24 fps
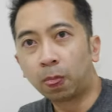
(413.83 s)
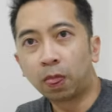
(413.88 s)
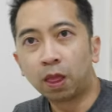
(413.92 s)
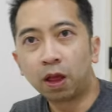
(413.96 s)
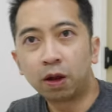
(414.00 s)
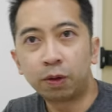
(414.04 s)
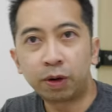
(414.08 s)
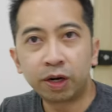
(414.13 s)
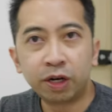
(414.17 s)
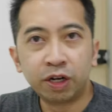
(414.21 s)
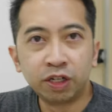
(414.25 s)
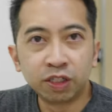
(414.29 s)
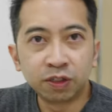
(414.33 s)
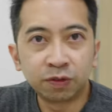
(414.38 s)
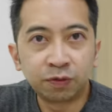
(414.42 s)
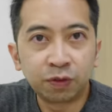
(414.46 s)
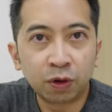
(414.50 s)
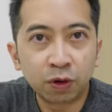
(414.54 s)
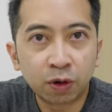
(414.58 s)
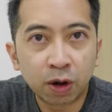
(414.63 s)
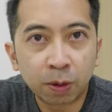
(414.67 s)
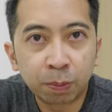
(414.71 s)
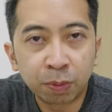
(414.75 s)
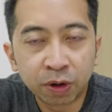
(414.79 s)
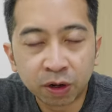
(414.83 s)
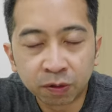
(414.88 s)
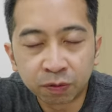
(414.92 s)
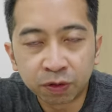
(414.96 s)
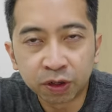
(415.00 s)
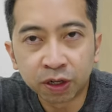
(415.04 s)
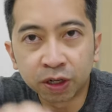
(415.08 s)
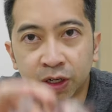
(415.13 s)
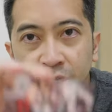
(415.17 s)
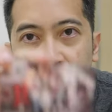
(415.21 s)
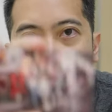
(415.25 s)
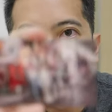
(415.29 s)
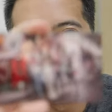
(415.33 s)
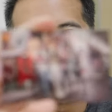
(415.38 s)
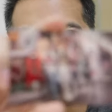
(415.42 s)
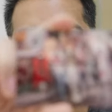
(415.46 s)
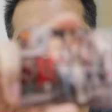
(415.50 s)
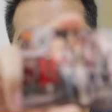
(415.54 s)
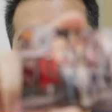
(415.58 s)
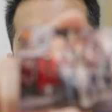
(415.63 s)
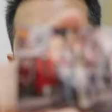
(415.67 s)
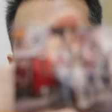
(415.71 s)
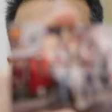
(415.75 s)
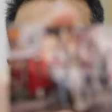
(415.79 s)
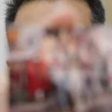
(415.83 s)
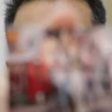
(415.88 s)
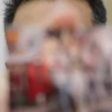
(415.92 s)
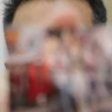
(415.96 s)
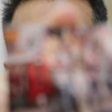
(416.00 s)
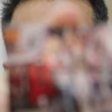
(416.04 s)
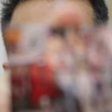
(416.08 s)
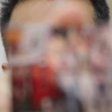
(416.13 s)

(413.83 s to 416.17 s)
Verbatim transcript: All right, here's a photo I printed for today. It's the uh,